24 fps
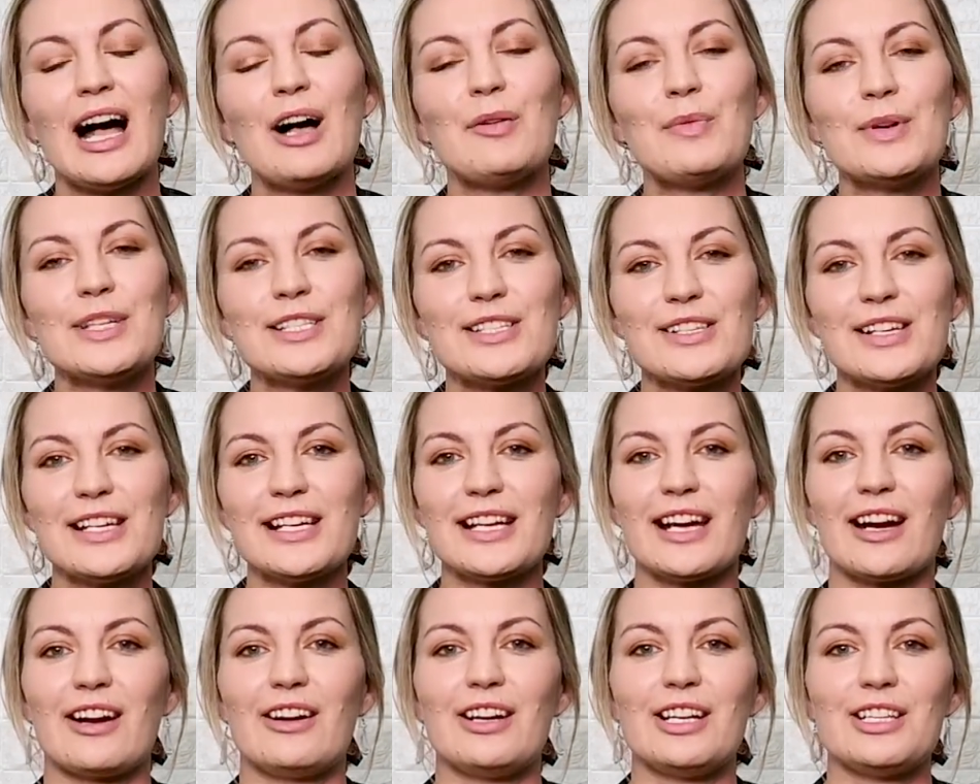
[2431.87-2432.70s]
I want to
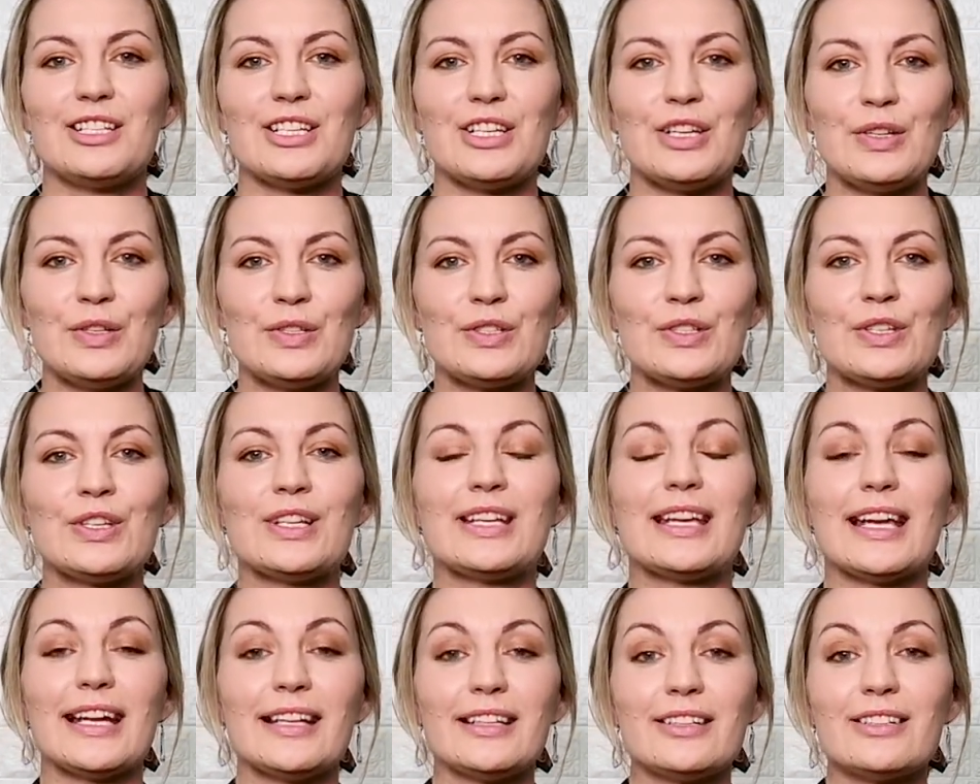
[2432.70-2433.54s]
encourage you to
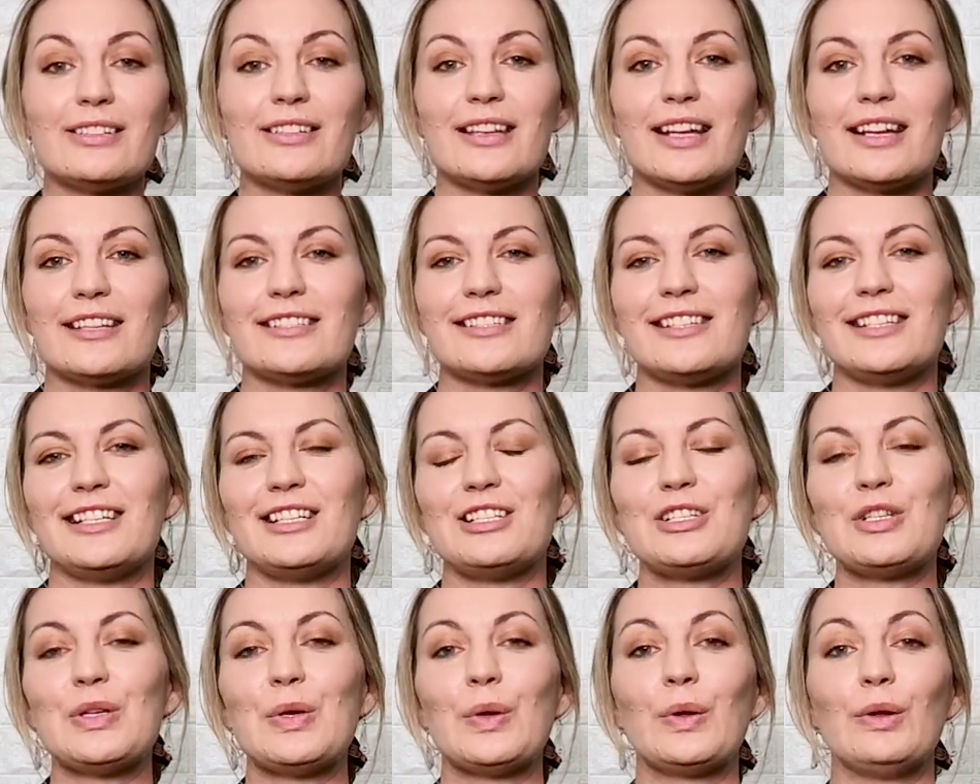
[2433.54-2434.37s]
get connected
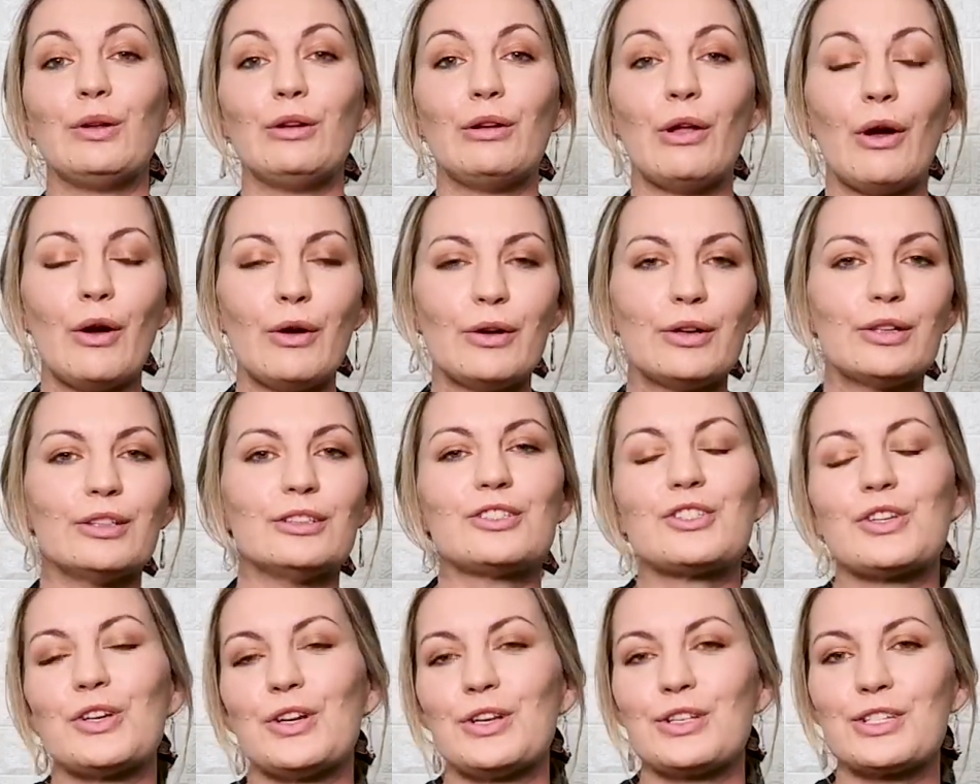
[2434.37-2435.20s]
into your local
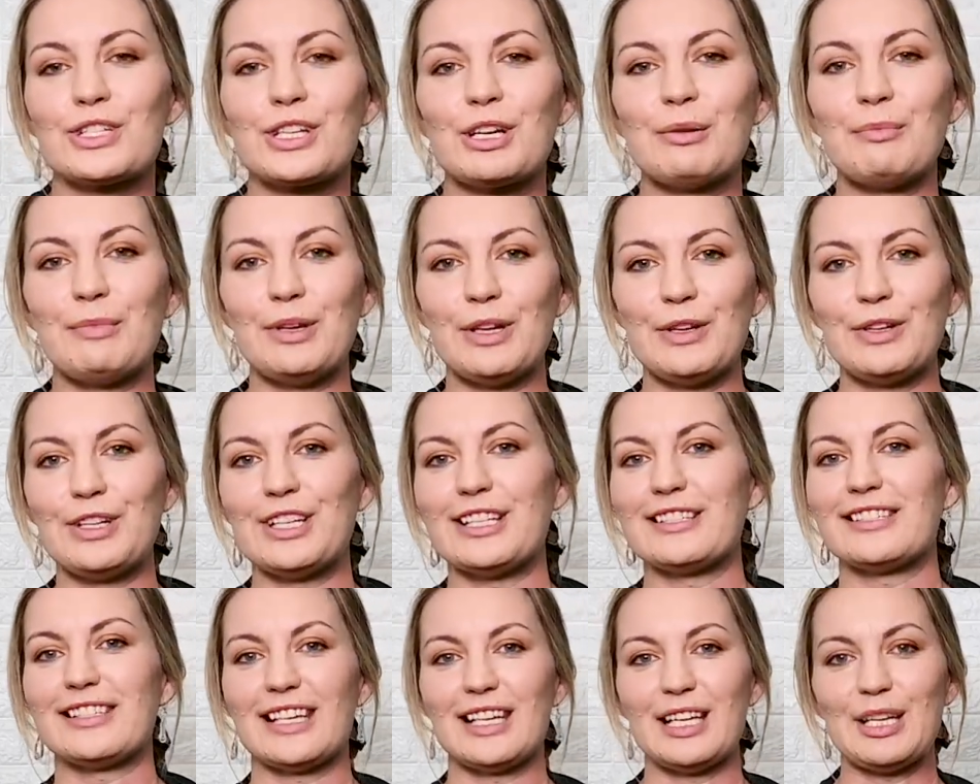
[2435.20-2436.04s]
church
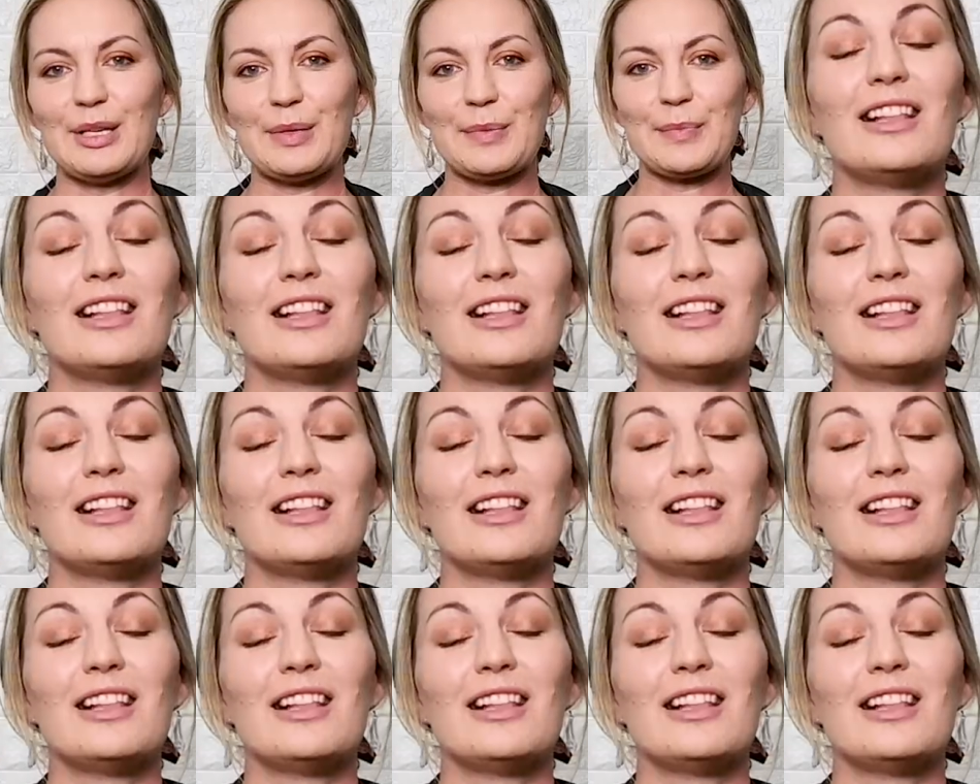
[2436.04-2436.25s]
community.